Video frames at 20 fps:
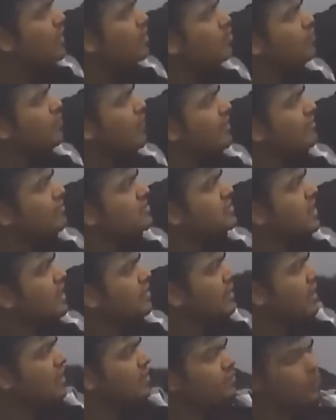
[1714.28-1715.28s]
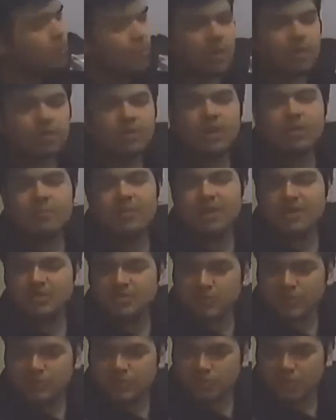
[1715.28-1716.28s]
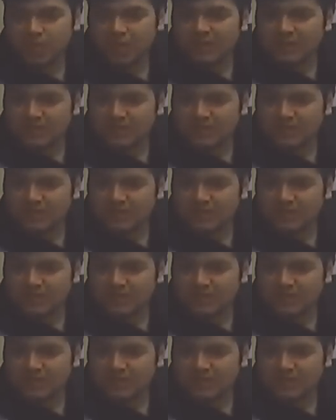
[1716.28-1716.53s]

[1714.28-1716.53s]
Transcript: to 5 is done, then if you want, you can make a switch to another